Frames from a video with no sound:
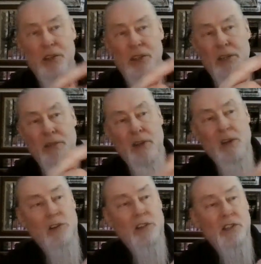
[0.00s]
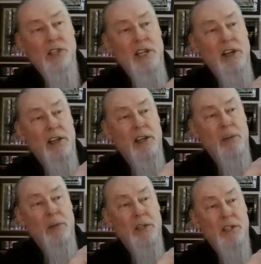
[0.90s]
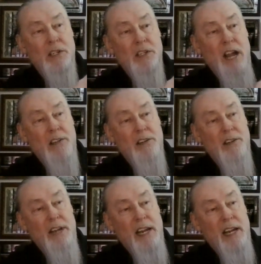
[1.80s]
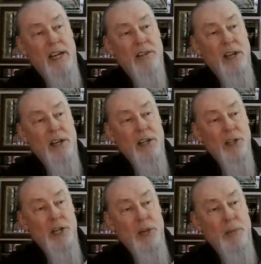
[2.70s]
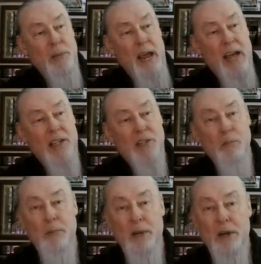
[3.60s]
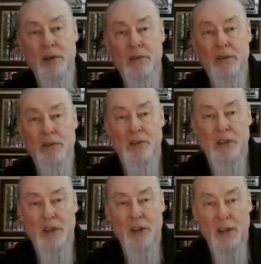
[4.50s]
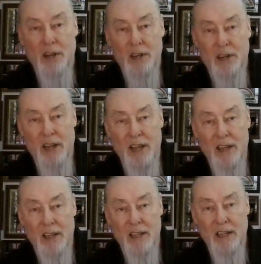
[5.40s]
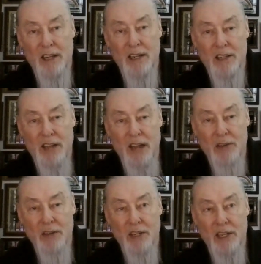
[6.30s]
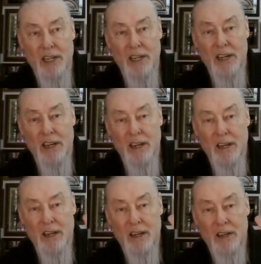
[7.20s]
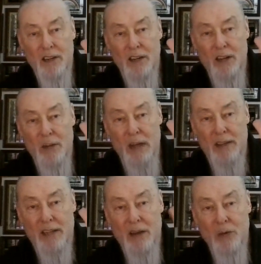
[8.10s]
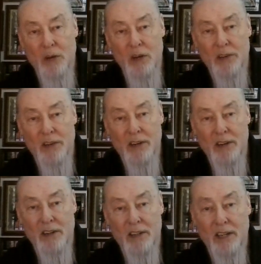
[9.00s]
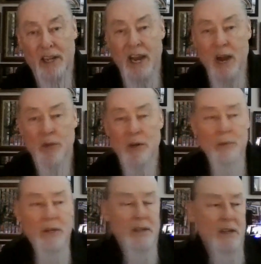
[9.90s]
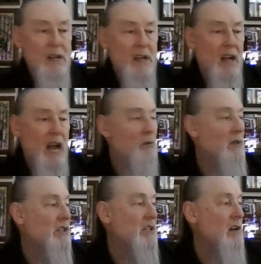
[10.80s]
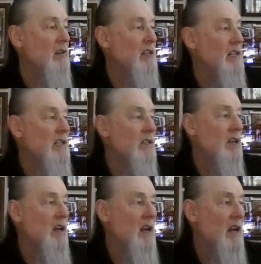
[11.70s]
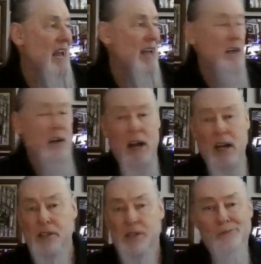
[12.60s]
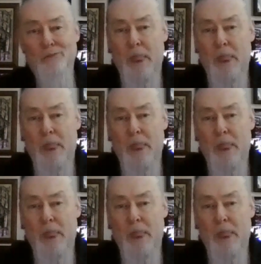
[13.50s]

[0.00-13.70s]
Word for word: Now it's difficult to see on here, but it says Dr. Dave's cheap ass beer reviews. Yeah, uh, it's not really going to come out that well there on the camera, but I would sell these uh, at cost.